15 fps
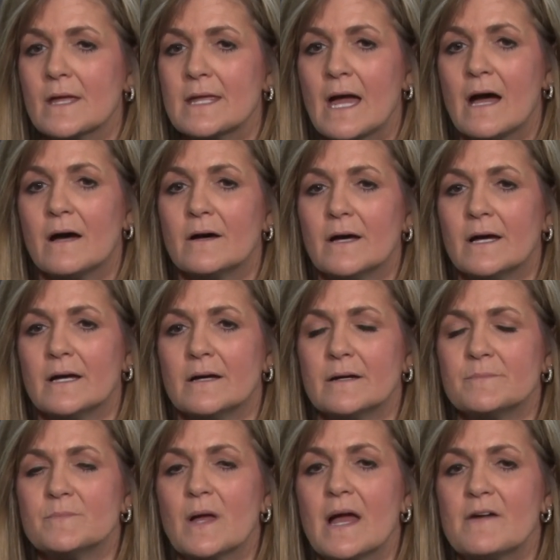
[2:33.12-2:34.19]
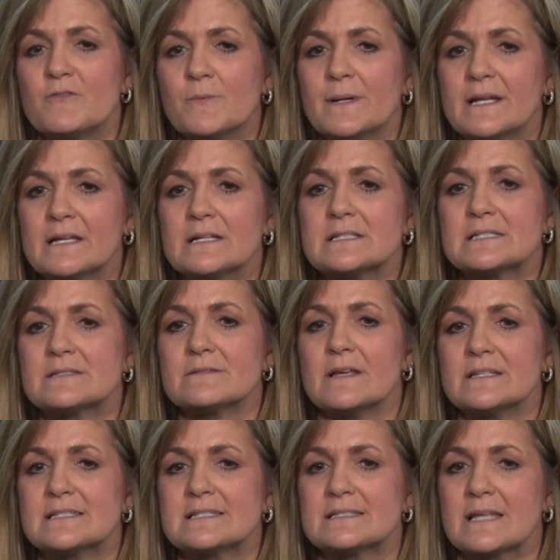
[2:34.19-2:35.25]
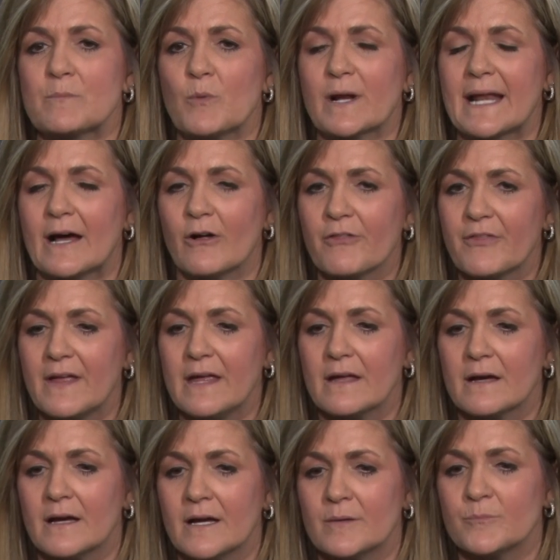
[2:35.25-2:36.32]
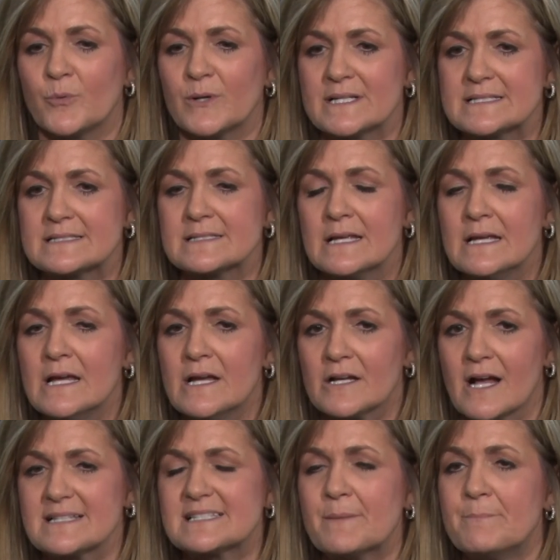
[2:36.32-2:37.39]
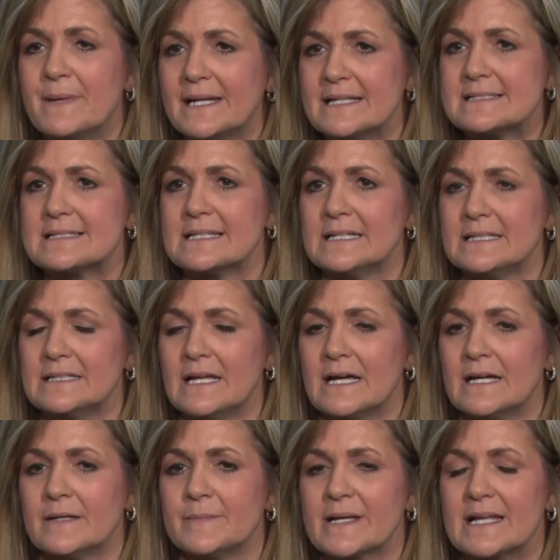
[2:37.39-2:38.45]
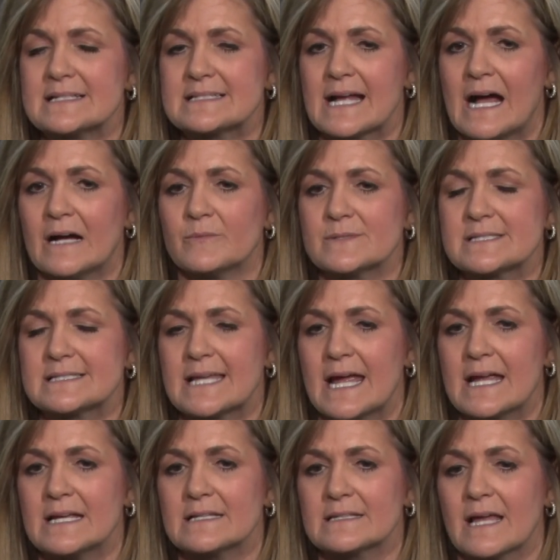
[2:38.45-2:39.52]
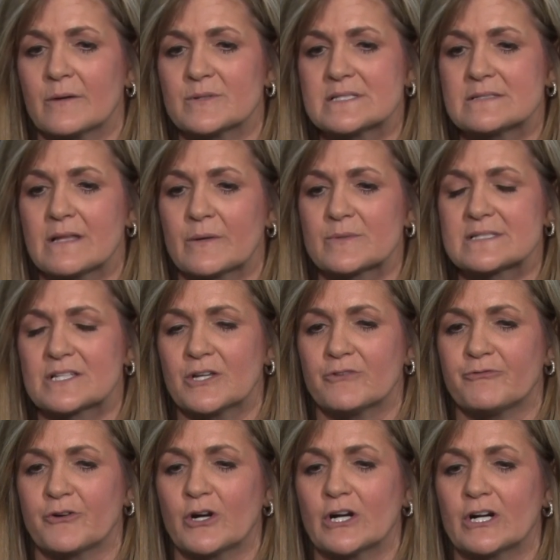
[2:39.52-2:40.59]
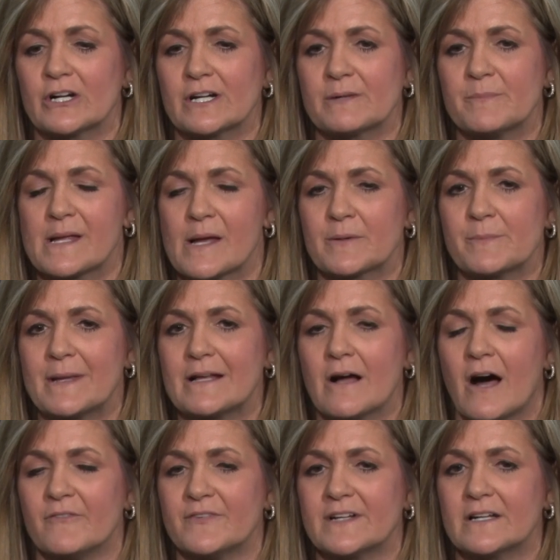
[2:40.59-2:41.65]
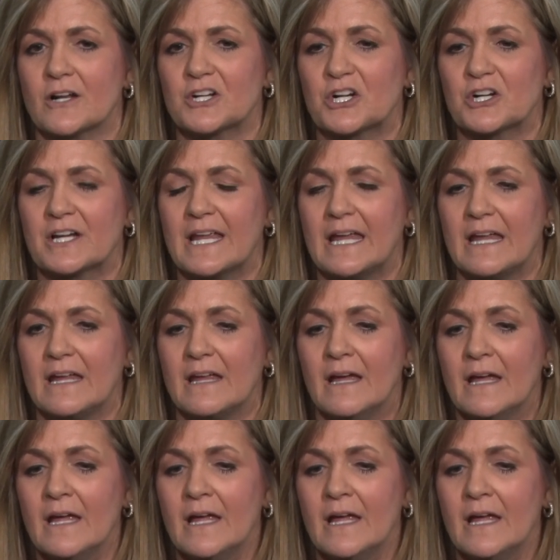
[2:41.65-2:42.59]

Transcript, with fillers: Yeah, um, everybody is is somewhat healthy. Um, has got some minutes in um, against Iowa State. That was that was good for her to be able to be confident on her knee.